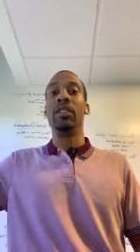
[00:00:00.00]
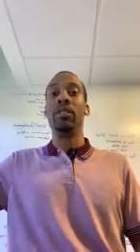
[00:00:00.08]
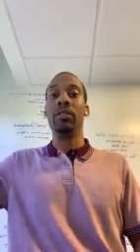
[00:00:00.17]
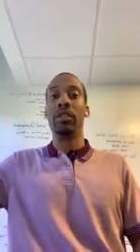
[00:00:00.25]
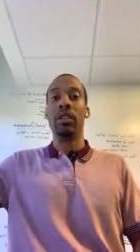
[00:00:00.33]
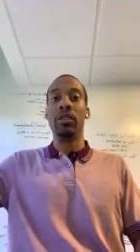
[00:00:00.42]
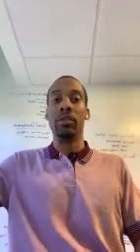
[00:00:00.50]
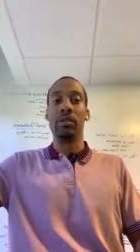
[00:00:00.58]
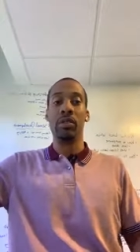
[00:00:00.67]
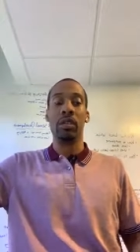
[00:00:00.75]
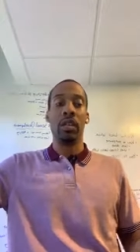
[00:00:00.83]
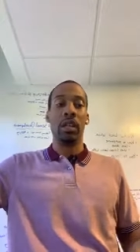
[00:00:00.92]
do
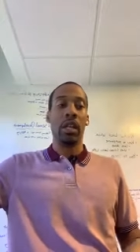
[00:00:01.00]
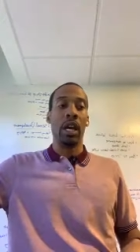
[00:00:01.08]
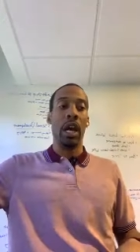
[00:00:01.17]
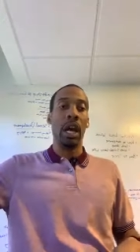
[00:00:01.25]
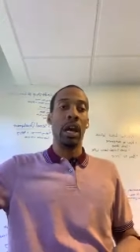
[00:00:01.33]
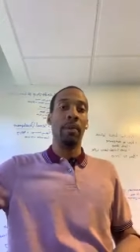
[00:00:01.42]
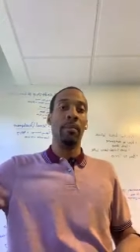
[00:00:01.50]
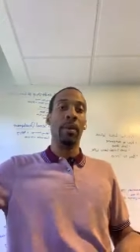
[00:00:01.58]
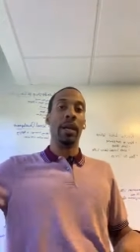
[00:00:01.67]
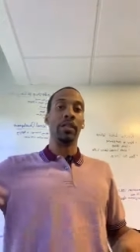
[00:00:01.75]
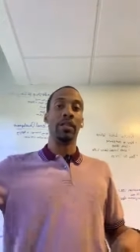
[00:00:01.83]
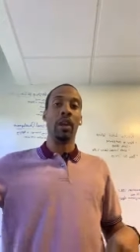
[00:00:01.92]
deals. Um,
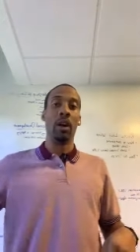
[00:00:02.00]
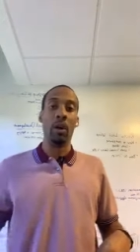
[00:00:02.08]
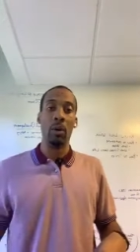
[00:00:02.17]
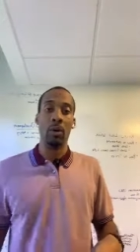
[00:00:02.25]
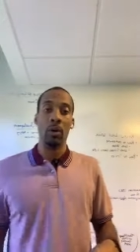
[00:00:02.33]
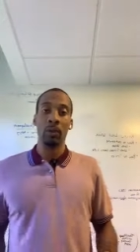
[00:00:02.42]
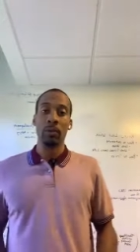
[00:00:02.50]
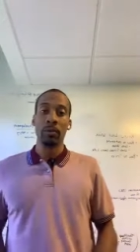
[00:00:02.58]
and so